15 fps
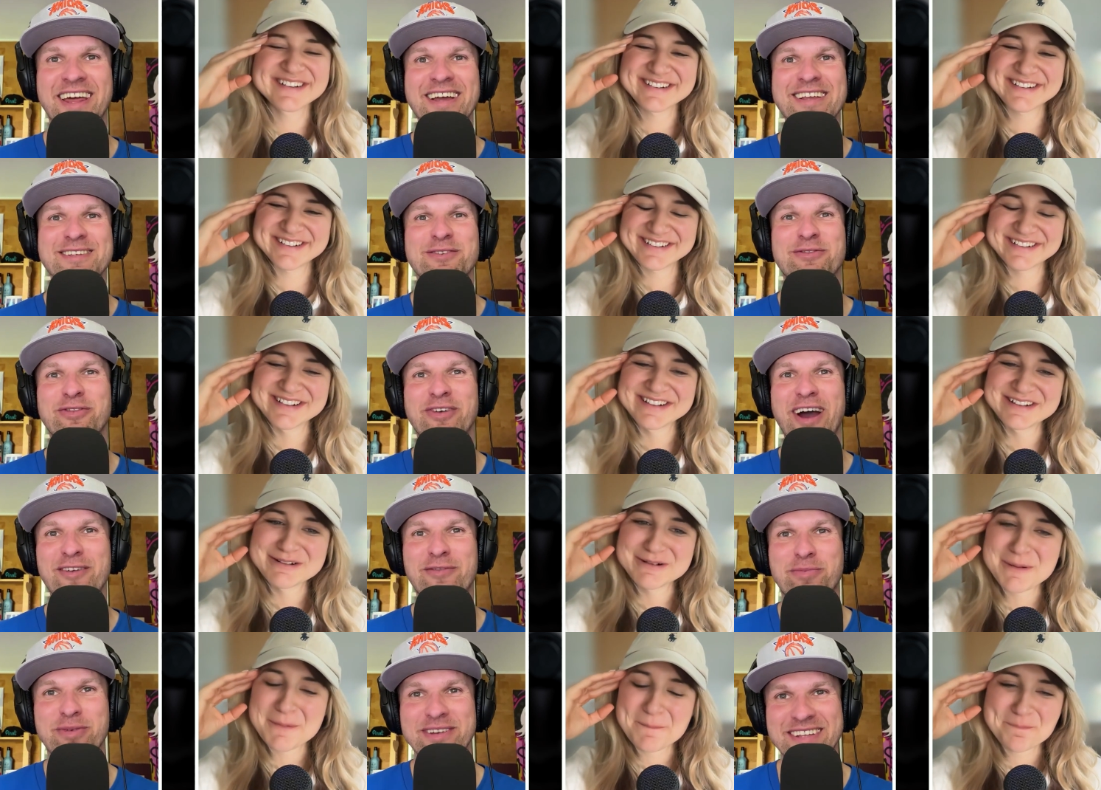Speaker 1: there's a
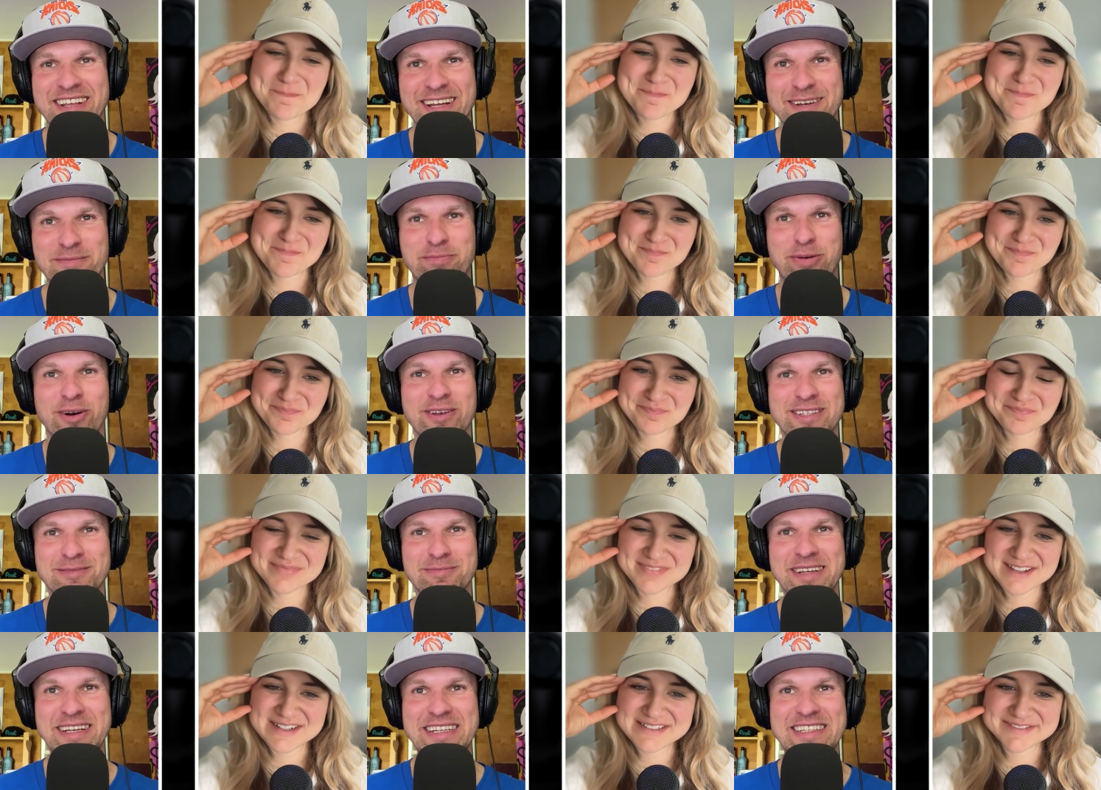five percent
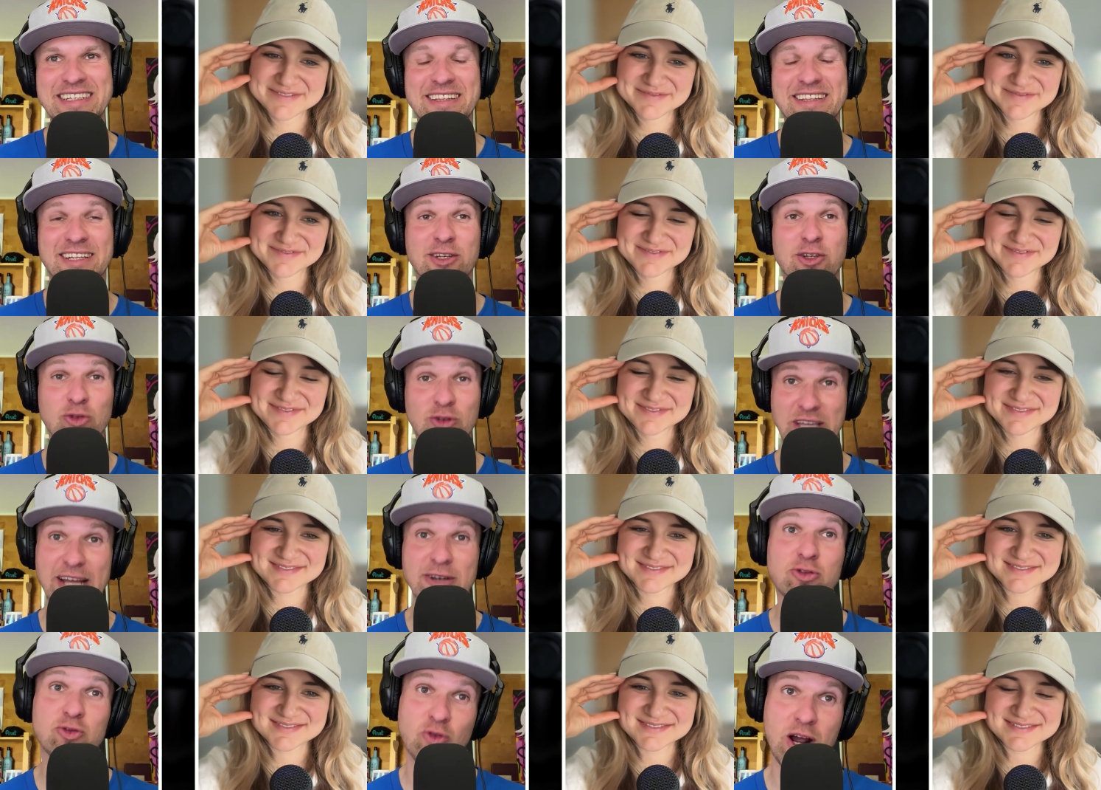possibility that you
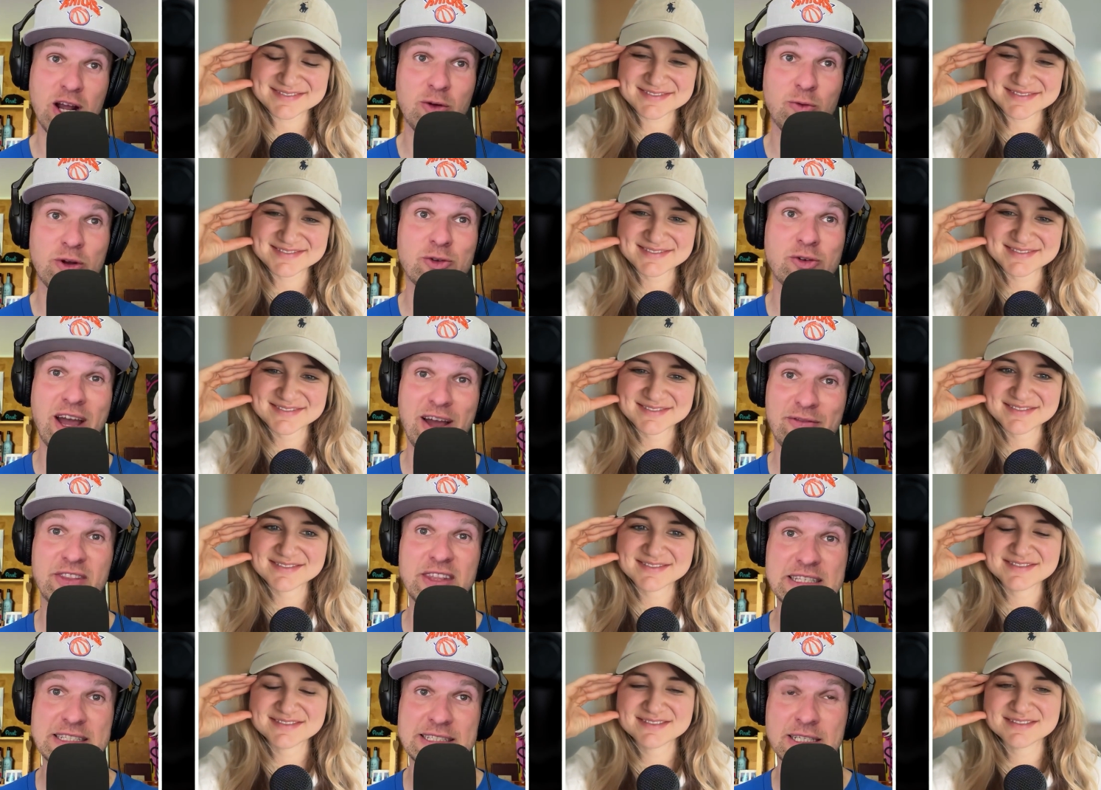get drunk when you
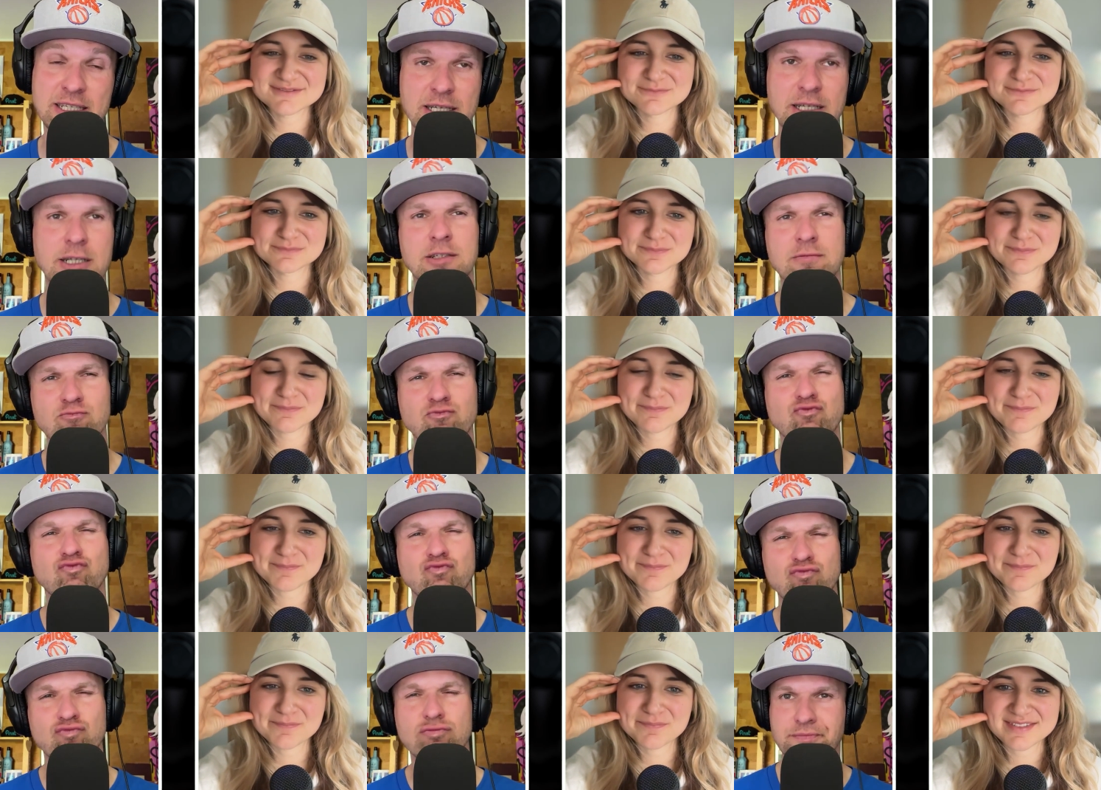have this.
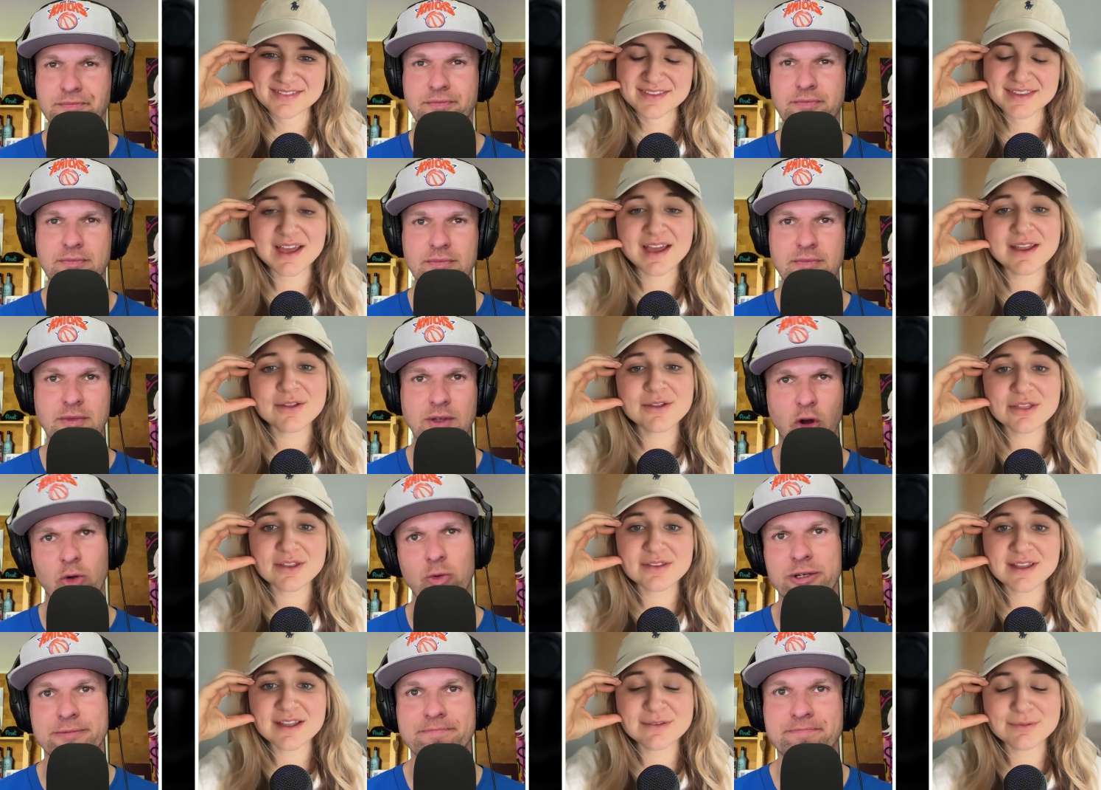
Speaker 2: Ah, you
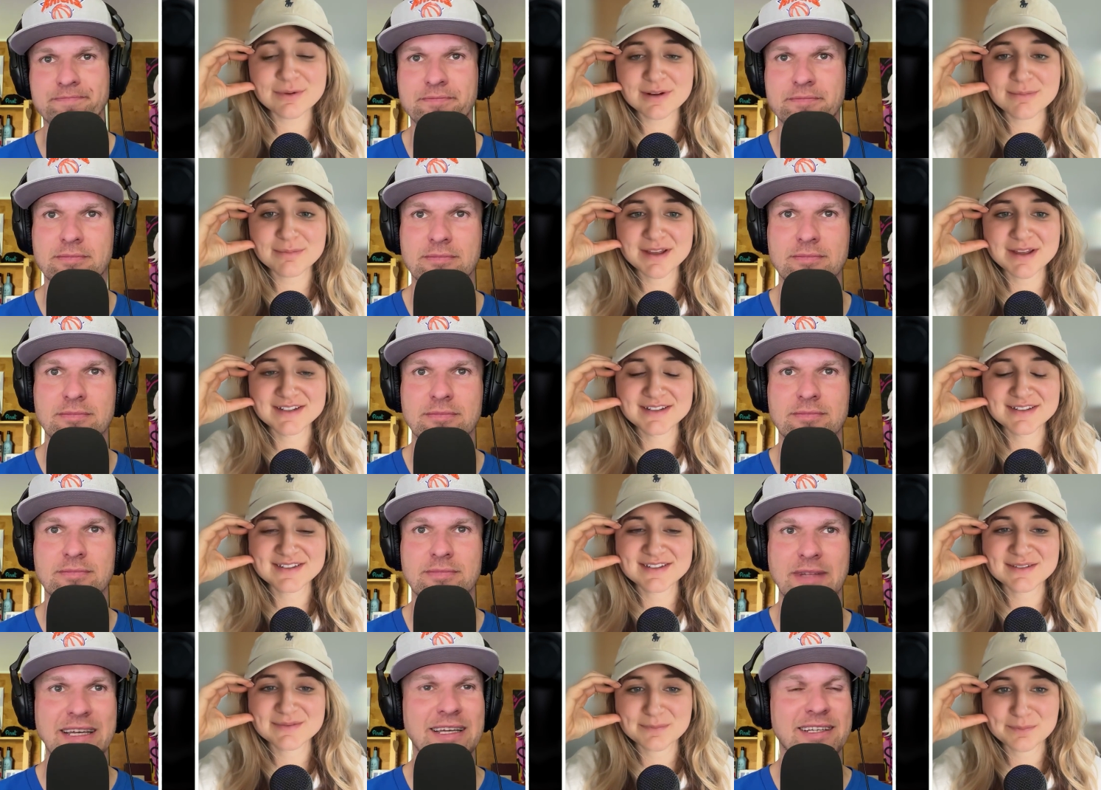thought that's what it
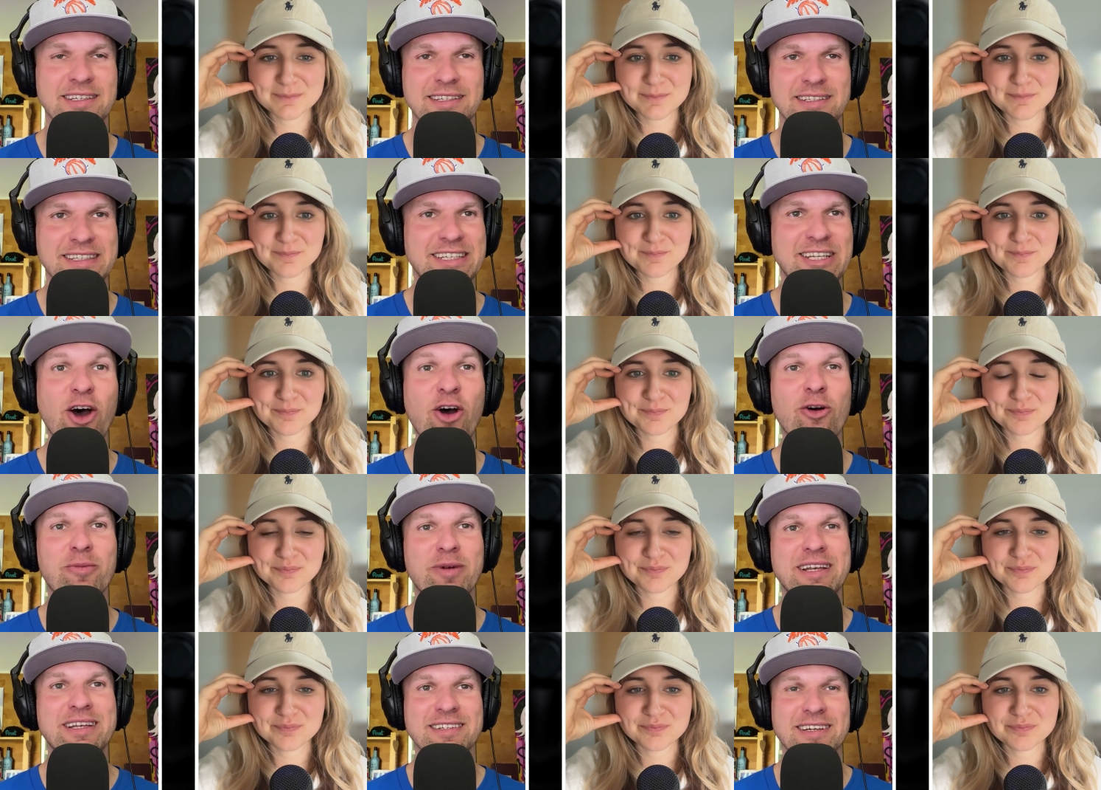meant
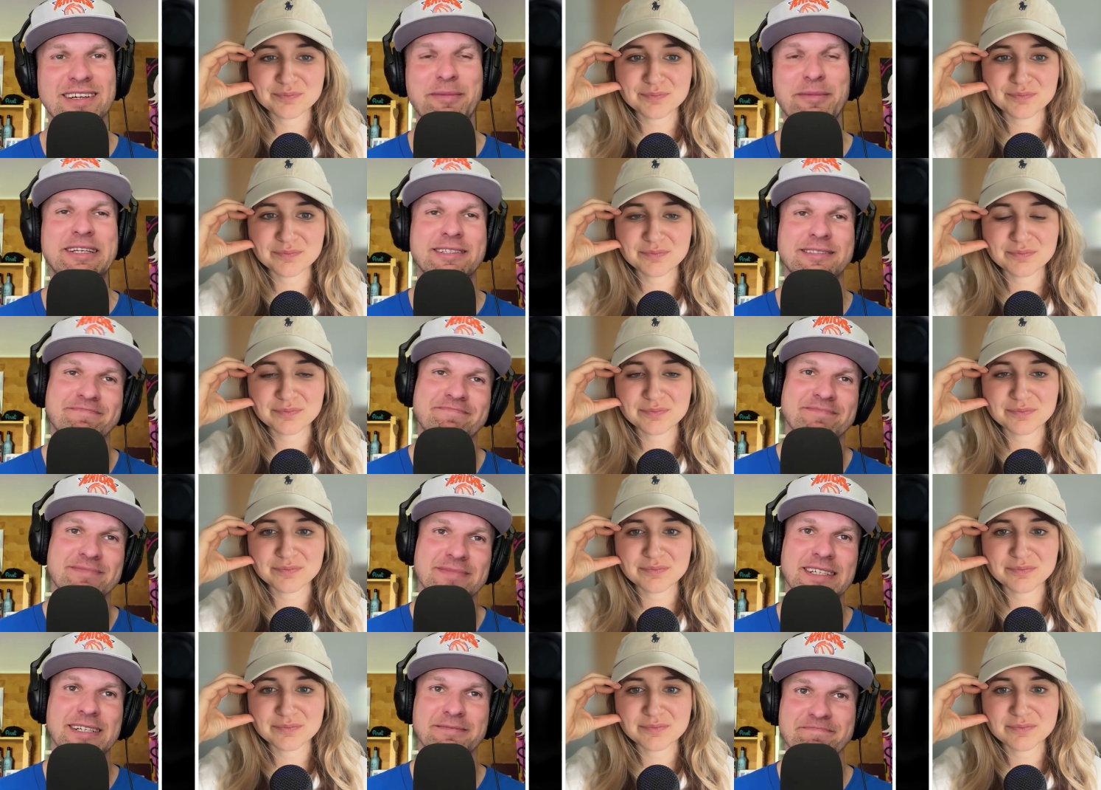
Speaker 1: no, but I mean,
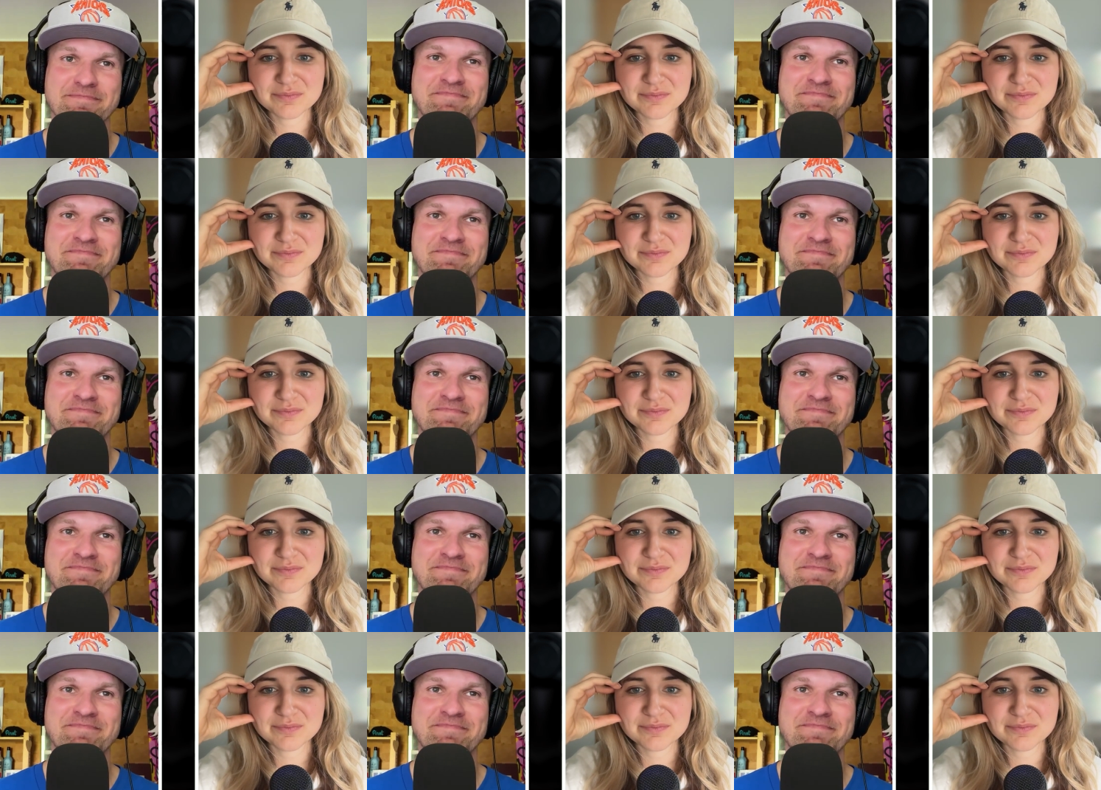yeah,